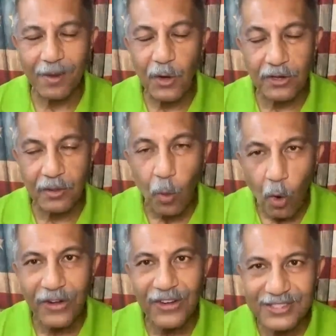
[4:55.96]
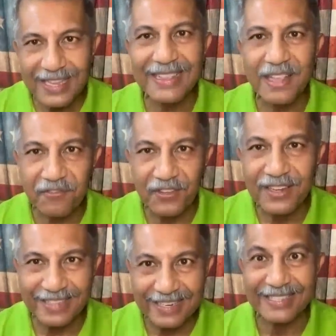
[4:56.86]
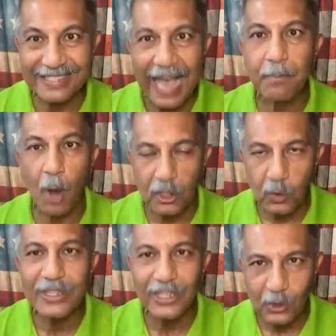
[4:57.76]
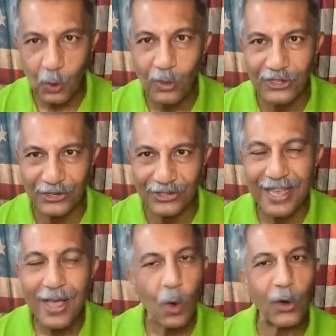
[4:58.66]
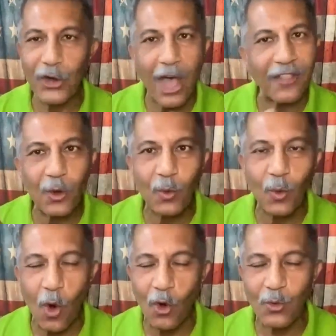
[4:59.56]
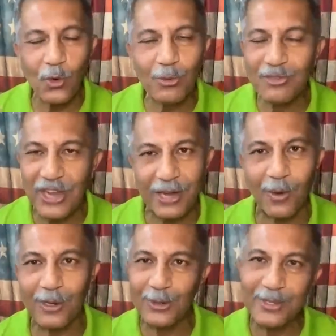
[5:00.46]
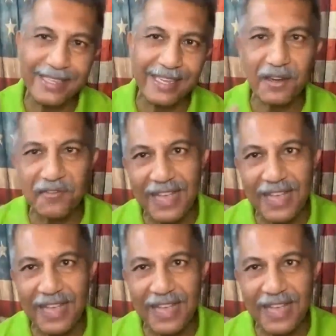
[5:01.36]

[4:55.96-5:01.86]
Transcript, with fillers: we are the warriors in the field in the sandbox with the soldiers we're not the war room generals who sit in a